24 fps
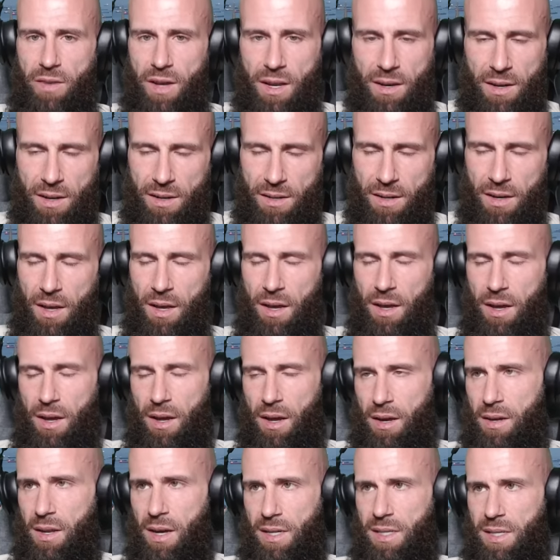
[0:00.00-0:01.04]
in it,
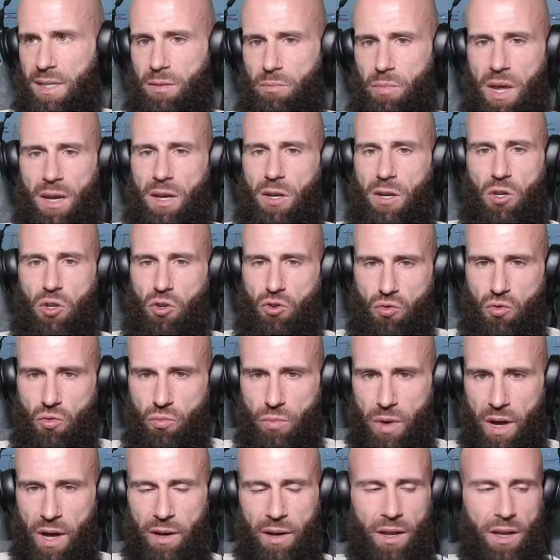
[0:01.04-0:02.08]
it doesn't make it true,
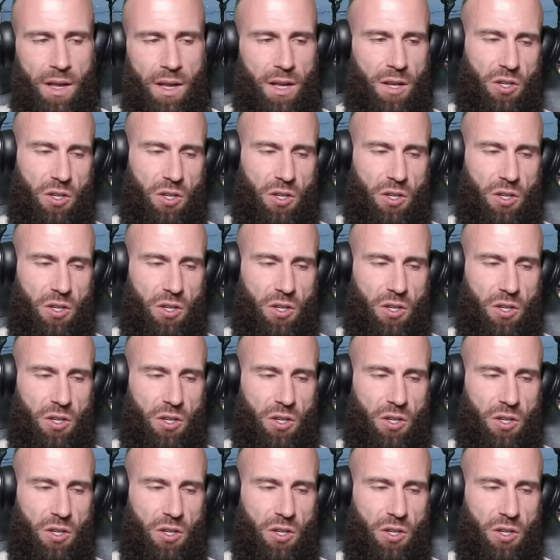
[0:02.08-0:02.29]
man.